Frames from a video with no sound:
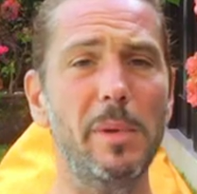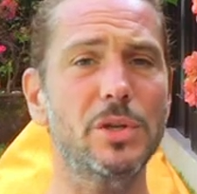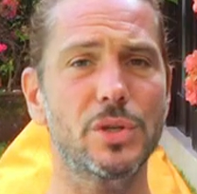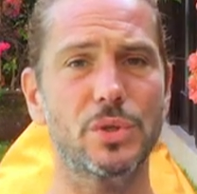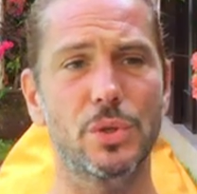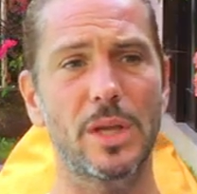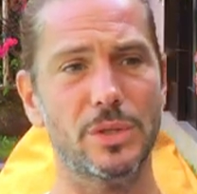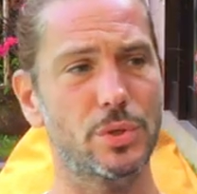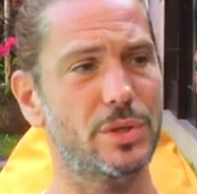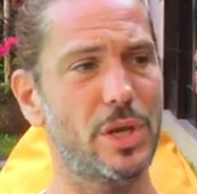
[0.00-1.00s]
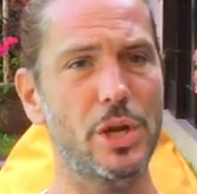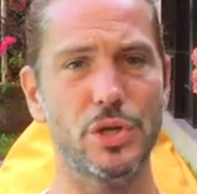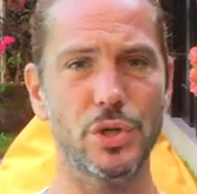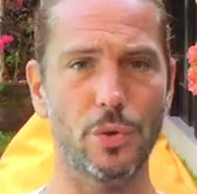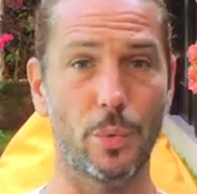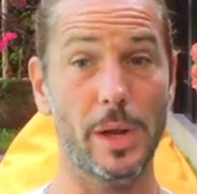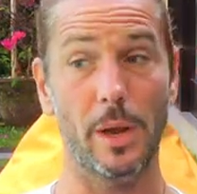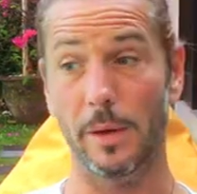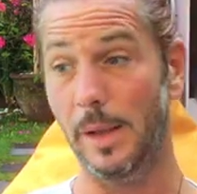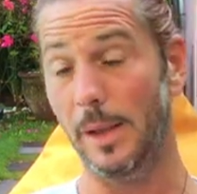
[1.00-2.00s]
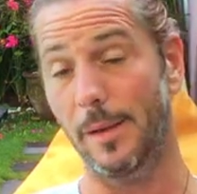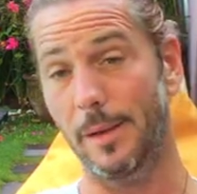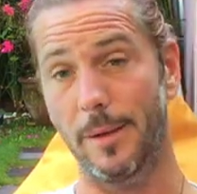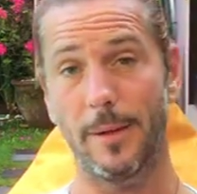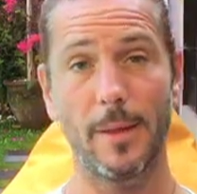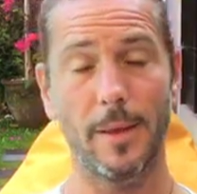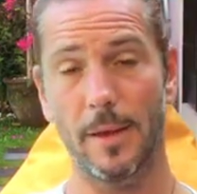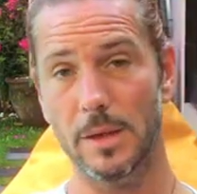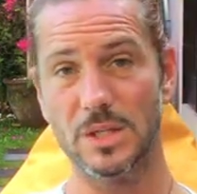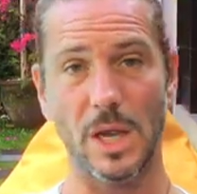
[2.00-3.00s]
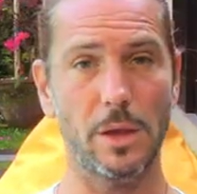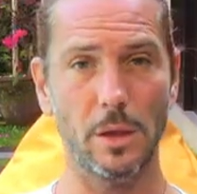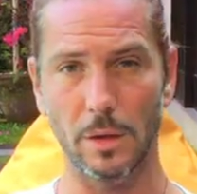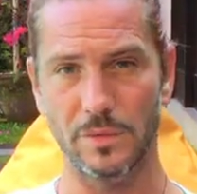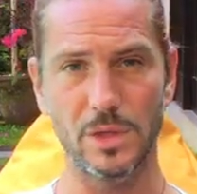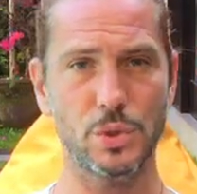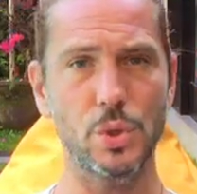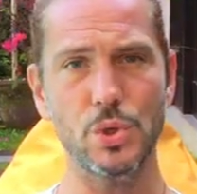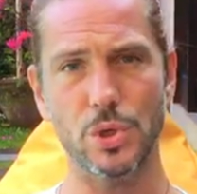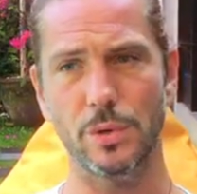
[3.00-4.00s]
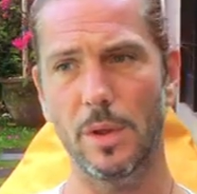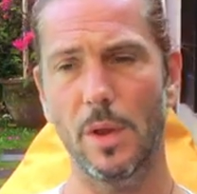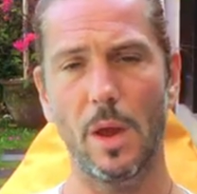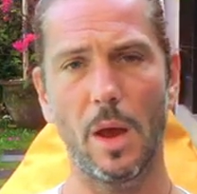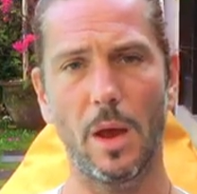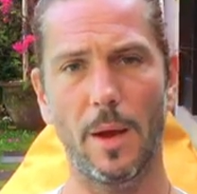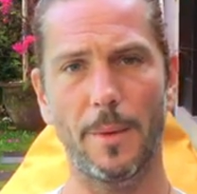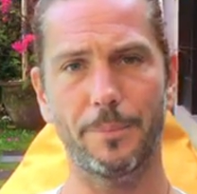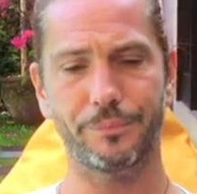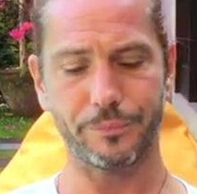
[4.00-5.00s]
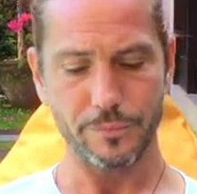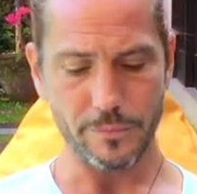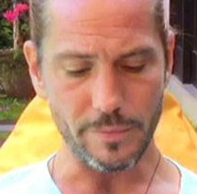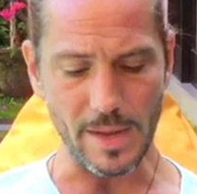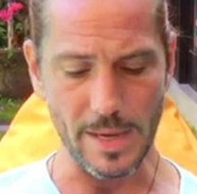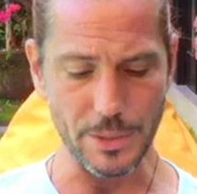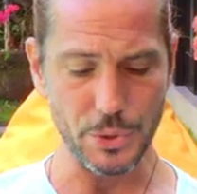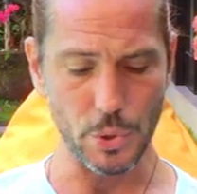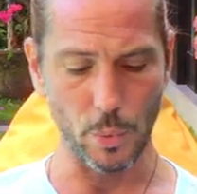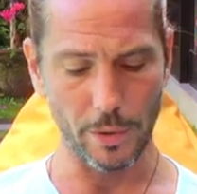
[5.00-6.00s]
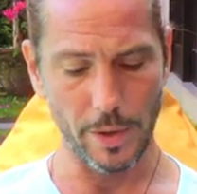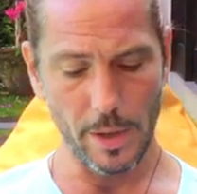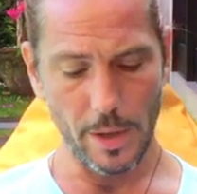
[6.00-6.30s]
be just an association regarding a cycle of discussion, and so on.